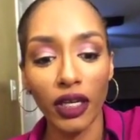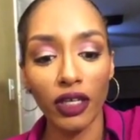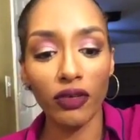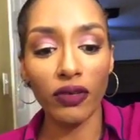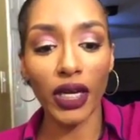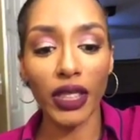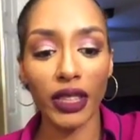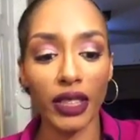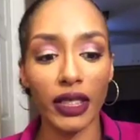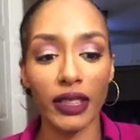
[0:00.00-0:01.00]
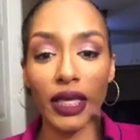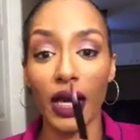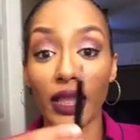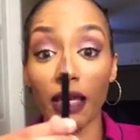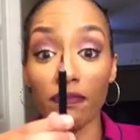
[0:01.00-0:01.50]
you get this
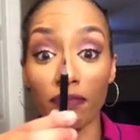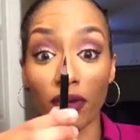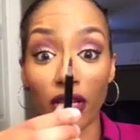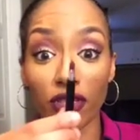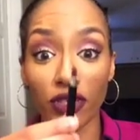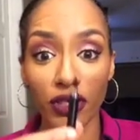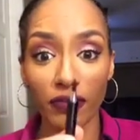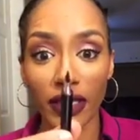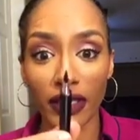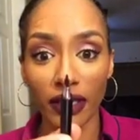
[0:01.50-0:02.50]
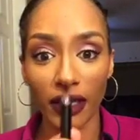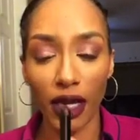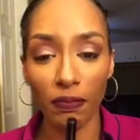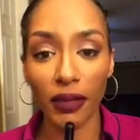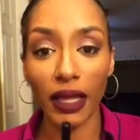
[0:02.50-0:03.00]
lip brush to basically
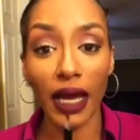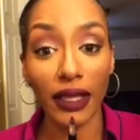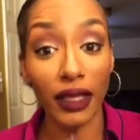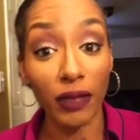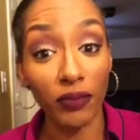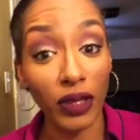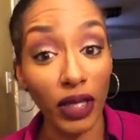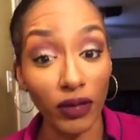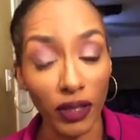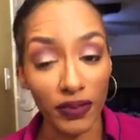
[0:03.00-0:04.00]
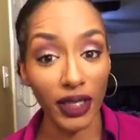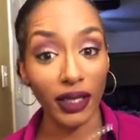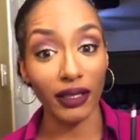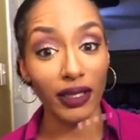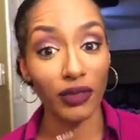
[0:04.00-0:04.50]
apply the liquid lipstick.
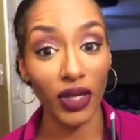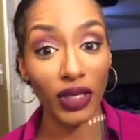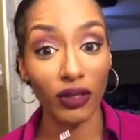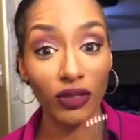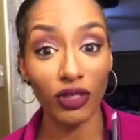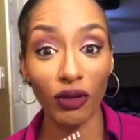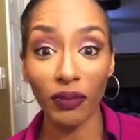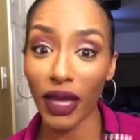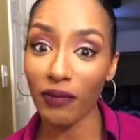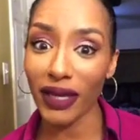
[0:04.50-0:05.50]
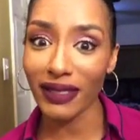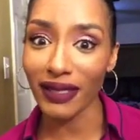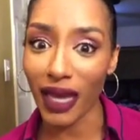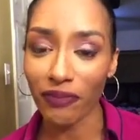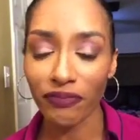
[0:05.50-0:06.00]
And that's what I used to apply mine
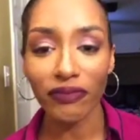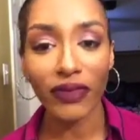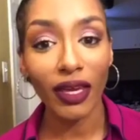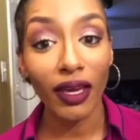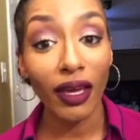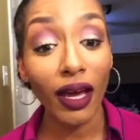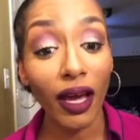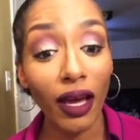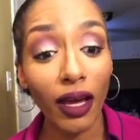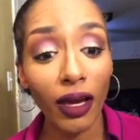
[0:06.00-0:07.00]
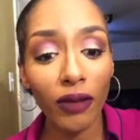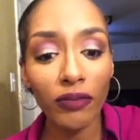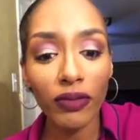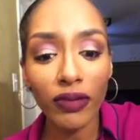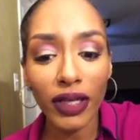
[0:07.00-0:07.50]
today.
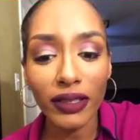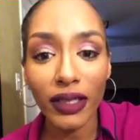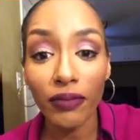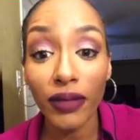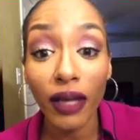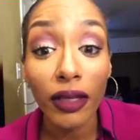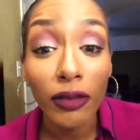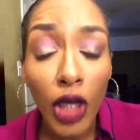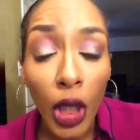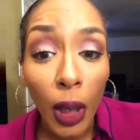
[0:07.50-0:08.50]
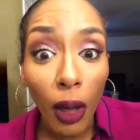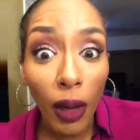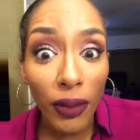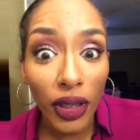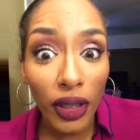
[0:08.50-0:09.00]
What else did I put on? Oh, I
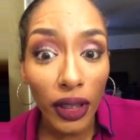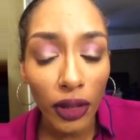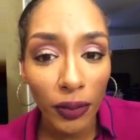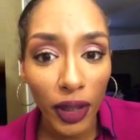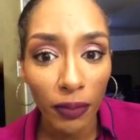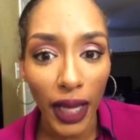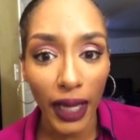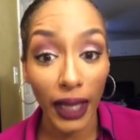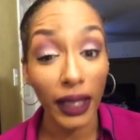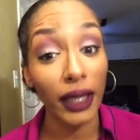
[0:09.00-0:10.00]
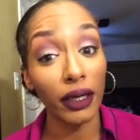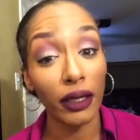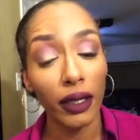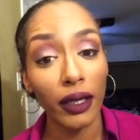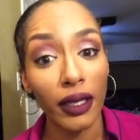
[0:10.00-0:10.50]
put on a little bit of black eyeliner.
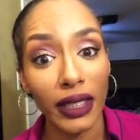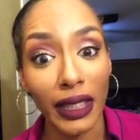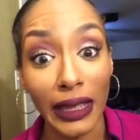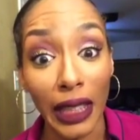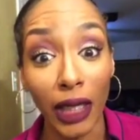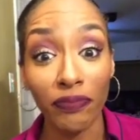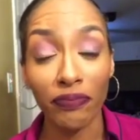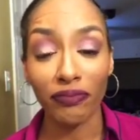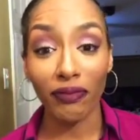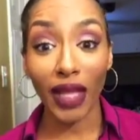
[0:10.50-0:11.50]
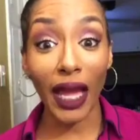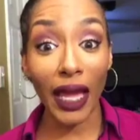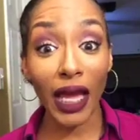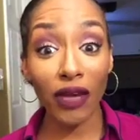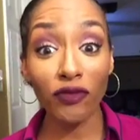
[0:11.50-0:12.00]
That's it.
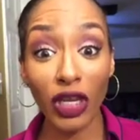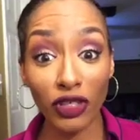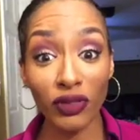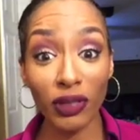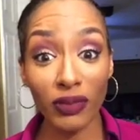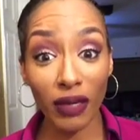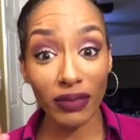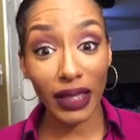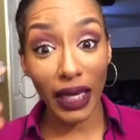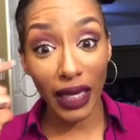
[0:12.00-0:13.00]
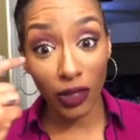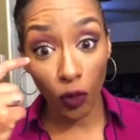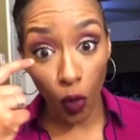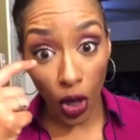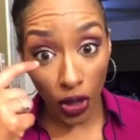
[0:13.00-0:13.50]
I do sometimes line the
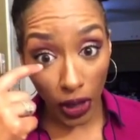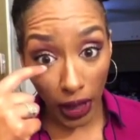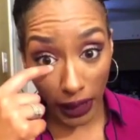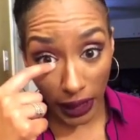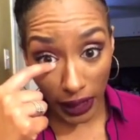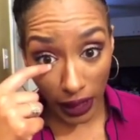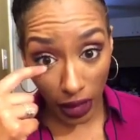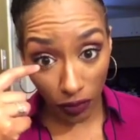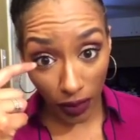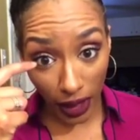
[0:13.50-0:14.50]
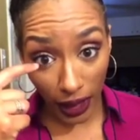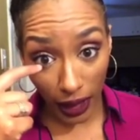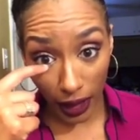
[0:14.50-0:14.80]
waterline, the inside of my